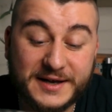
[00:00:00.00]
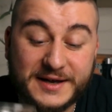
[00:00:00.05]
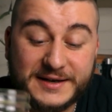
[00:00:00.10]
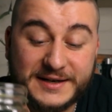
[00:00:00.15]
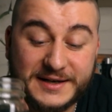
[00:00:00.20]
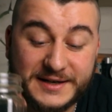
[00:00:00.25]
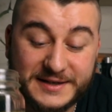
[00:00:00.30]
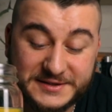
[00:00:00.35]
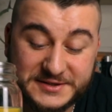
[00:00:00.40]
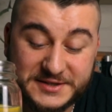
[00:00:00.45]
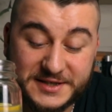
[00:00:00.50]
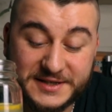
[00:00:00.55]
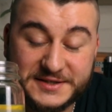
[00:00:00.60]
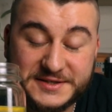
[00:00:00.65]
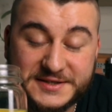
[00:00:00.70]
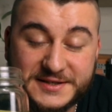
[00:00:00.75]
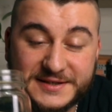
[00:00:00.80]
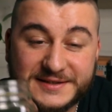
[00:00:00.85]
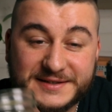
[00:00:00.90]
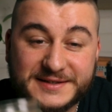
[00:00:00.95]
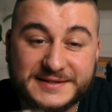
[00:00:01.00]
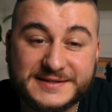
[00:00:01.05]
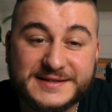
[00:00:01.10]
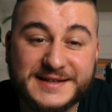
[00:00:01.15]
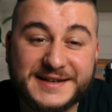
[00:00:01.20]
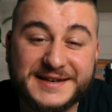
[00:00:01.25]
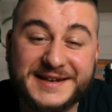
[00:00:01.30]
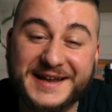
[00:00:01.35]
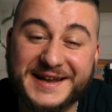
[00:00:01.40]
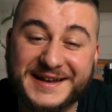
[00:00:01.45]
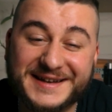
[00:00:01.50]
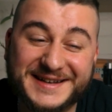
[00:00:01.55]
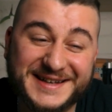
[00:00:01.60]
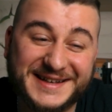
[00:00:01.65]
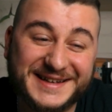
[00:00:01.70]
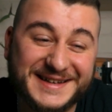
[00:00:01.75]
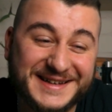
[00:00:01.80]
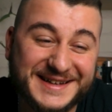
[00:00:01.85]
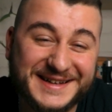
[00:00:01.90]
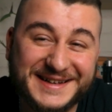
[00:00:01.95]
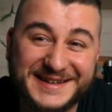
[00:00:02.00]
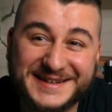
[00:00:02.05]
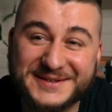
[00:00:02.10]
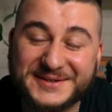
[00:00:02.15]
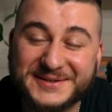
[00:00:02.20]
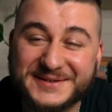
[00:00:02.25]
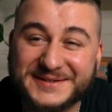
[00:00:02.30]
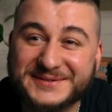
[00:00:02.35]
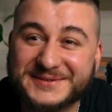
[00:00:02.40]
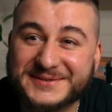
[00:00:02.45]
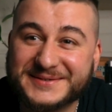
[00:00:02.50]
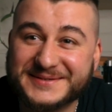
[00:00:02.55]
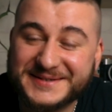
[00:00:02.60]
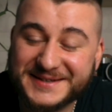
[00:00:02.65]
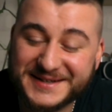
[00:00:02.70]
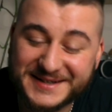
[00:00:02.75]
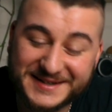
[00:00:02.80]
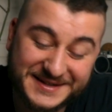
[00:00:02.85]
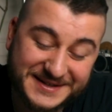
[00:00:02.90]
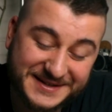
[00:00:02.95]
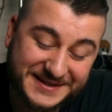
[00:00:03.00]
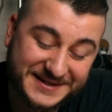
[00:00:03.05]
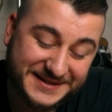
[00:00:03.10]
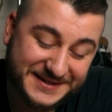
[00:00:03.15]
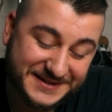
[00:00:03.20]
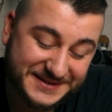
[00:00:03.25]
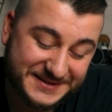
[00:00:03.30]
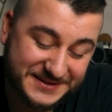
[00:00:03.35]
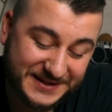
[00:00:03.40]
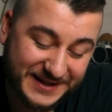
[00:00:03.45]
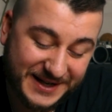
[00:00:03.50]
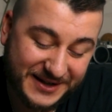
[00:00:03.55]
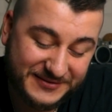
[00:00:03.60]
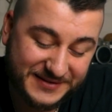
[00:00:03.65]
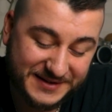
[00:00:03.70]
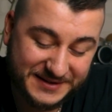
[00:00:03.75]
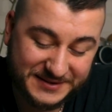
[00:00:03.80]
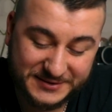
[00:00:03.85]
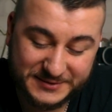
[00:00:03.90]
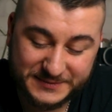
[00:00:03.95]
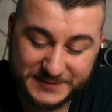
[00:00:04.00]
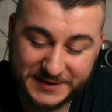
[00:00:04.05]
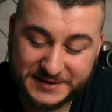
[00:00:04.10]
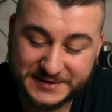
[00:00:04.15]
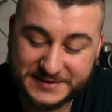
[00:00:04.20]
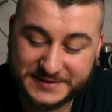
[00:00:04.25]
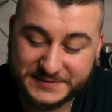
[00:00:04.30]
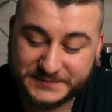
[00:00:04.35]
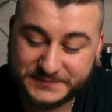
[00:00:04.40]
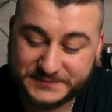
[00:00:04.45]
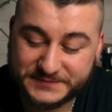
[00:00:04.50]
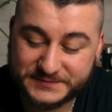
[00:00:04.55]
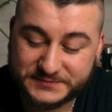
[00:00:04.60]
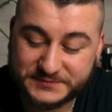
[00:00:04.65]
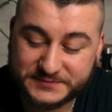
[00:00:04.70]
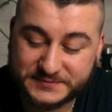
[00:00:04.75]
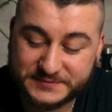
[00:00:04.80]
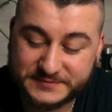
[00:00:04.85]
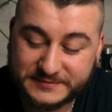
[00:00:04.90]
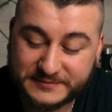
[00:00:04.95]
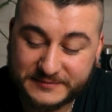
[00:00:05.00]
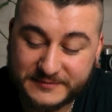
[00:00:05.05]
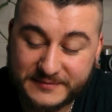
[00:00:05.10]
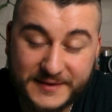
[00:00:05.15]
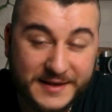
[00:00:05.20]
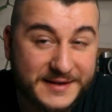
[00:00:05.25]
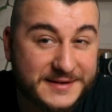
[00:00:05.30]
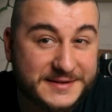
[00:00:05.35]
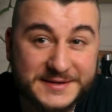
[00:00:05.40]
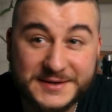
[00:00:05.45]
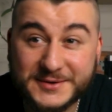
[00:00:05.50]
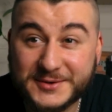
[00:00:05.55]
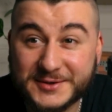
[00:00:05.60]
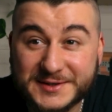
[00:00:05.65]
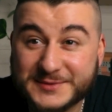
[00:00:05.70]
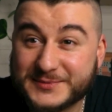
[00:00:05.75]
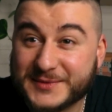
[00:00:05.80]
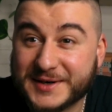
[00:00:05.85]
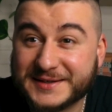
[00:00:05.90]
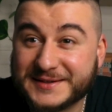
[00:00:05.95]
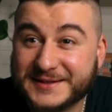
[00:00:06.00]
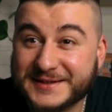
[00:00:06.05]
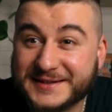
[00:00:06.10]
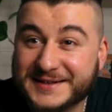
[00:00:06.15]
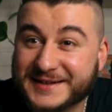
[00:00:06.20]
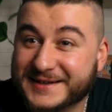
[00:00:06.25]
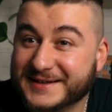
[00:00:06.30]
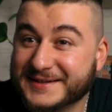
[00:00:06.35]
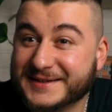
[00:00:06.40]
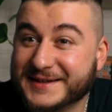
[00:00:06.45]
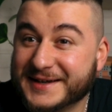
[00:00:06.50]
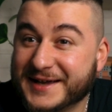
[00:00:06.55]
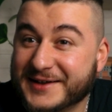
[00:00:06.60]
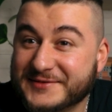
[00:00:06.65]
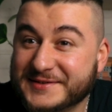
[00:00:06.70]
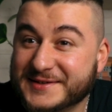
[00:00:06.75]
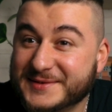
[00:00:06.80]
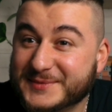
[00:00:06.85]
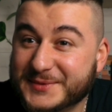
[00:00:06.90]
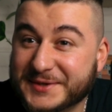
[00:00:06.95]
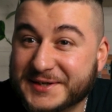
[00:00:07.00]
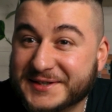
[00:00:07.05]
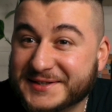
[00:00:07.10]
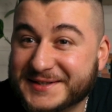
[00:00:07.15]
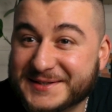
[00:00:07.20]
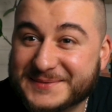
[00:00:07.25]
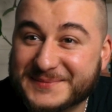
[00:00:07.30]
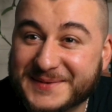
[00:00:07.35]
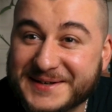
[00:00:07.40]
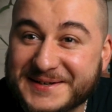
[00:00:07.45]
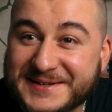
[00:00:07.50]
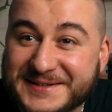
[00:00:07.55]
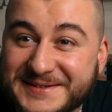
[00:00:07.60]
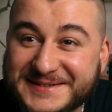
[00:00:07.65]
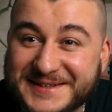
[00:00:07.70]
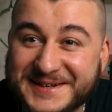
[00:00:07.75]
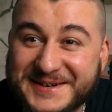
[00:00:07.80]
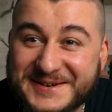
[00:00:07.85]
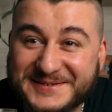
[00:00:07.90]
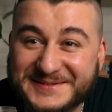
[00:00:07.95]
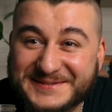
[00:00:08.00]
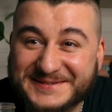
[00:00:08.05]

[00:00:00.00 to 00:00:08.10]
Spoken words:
Okay. Chill, because then I can go into laughing too much. all the bacteria. They're having a party in my head now.